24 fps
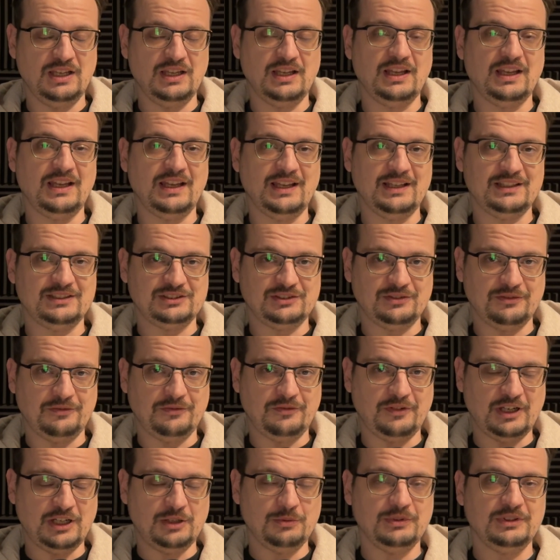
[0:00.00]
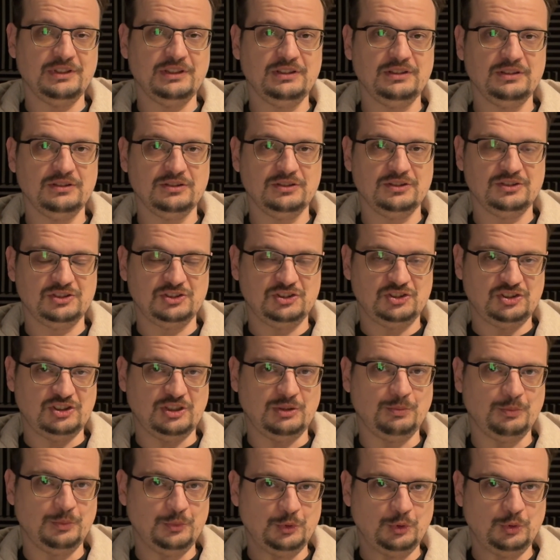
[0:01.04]
It's a very
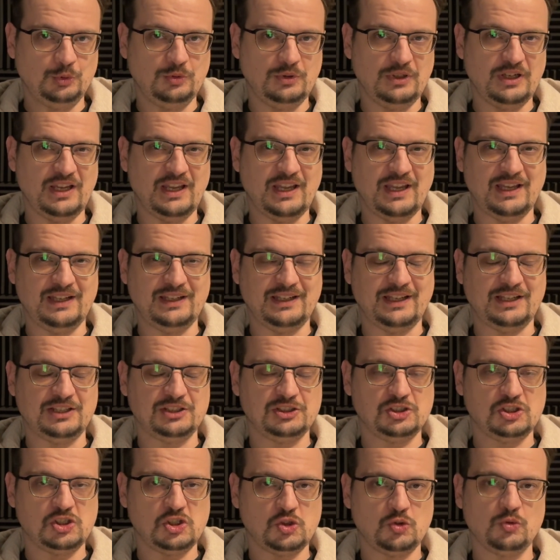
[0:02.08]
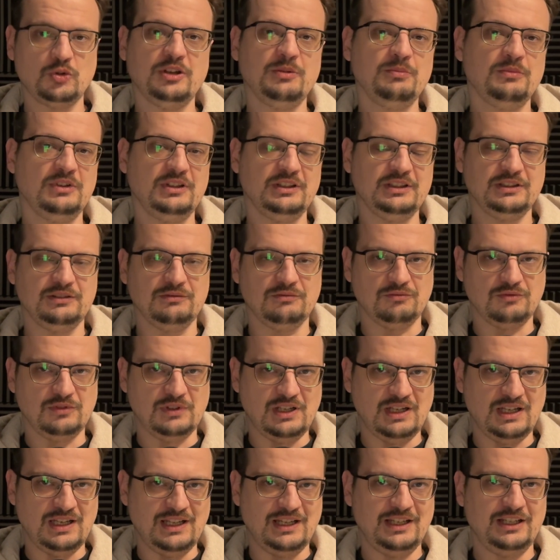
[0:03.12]
simple and extremely
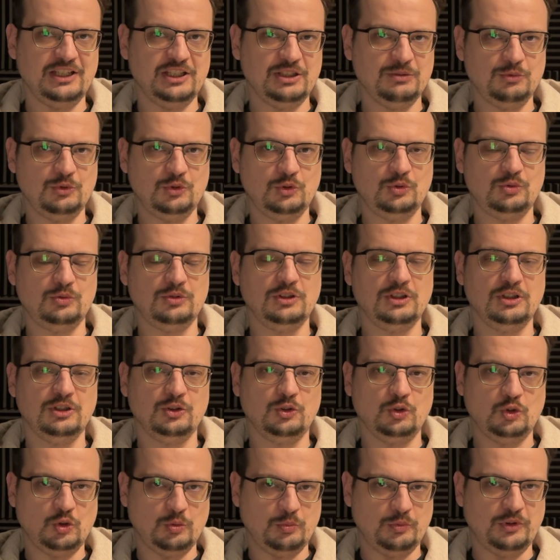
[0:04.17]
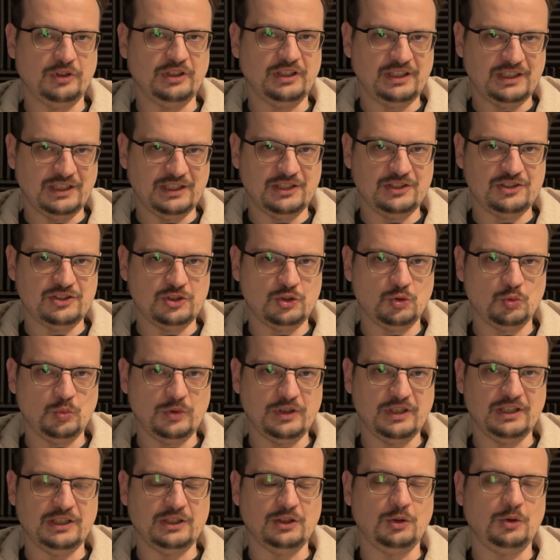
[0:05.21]
reliable communication
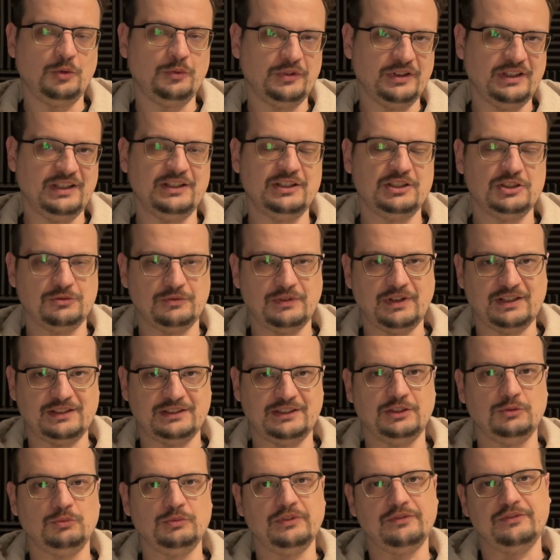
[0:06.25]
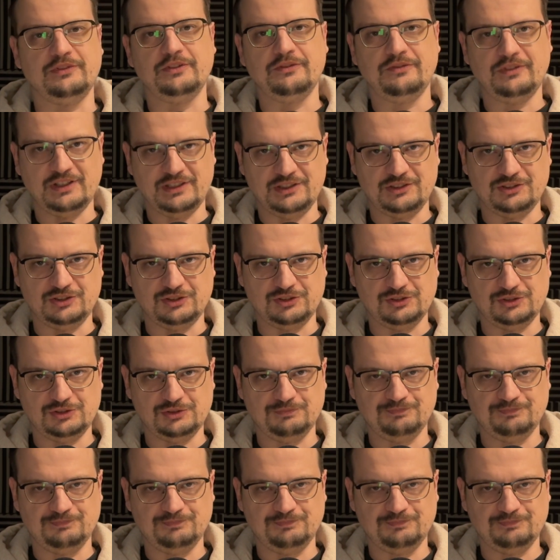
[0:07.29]
way of interacting with devices.